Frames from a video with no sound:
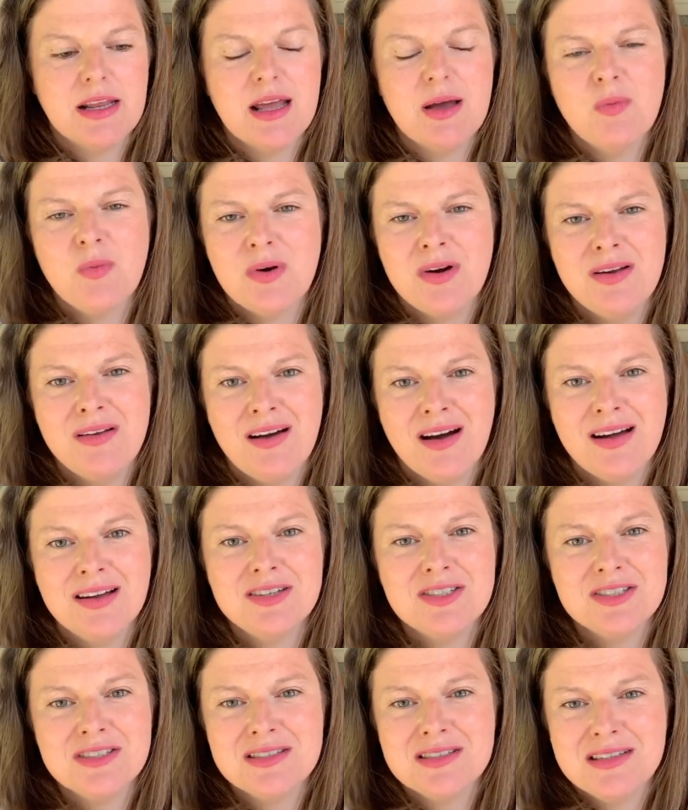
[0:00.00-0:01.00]
and we're not
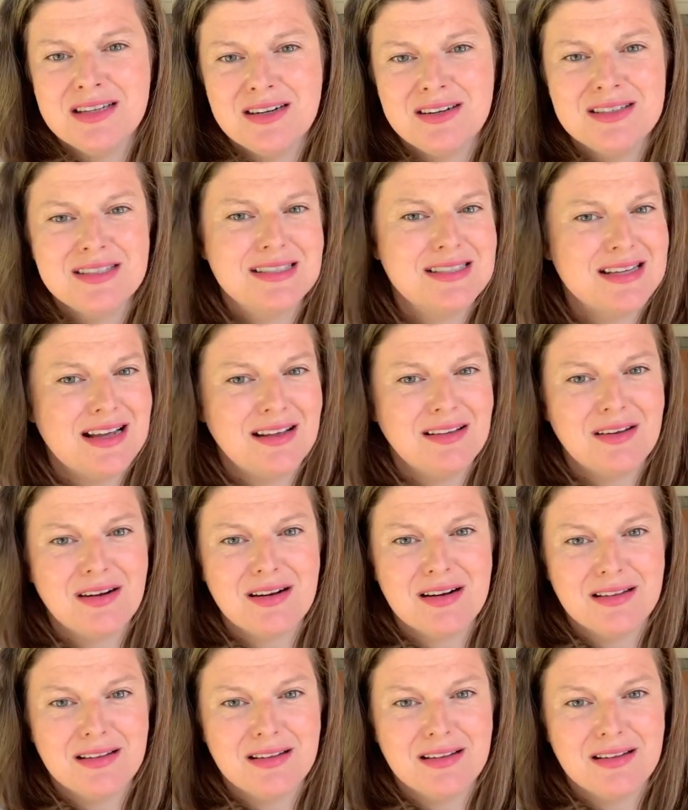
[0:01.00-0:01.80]
just there to tell our